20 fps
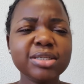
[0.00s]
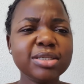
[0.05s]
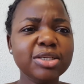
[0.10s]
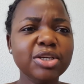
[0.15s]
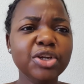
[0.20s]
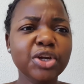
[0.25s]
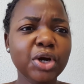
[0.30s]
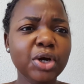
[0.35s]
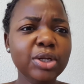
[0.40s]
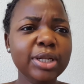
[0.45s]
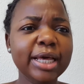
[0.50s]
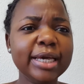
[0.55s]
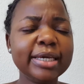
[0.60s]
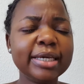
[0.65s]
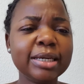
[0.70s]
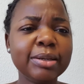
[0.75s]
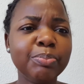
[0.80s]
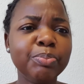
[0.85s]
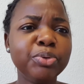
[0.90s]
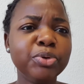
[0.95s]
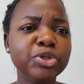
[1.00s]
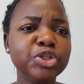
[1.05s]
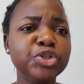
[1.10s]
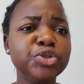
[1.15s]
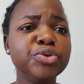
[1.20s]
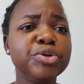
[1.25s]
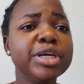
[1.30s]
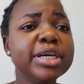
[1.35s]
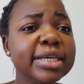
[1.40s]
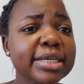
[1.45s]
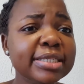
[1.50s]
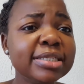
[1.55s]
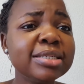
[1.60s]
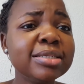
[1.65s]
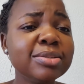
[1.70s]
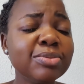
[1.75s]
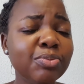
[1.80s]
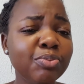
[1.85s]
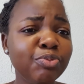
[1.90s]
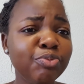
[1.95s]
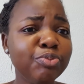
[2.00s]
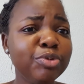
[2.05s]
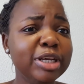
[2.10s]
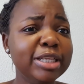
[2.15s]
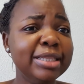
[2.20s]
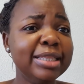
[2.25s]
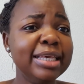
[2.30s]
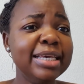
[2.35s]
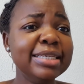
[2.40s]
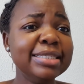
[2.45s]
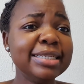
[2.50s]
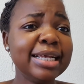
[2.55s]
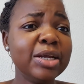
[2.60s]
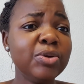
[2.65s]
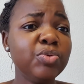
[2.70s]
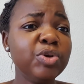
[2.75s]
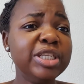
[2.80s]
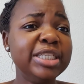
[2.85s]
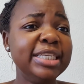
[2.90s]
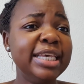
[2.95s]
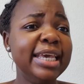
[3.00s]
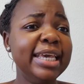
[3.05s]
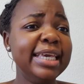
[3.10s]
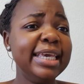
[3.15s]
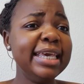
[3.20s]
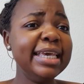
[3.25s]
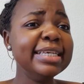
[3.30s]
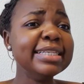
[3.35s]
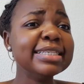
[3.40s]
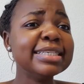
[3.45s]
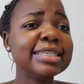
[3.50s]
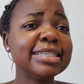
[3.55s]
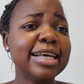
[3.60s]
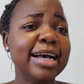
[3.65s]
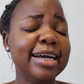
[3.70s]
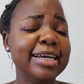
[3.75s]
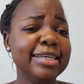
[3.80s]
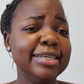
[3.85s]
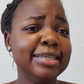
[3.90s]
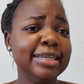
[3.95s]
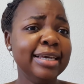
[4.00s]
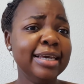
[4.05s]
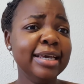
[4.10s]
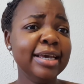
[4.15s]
like portrays the things that we take inside.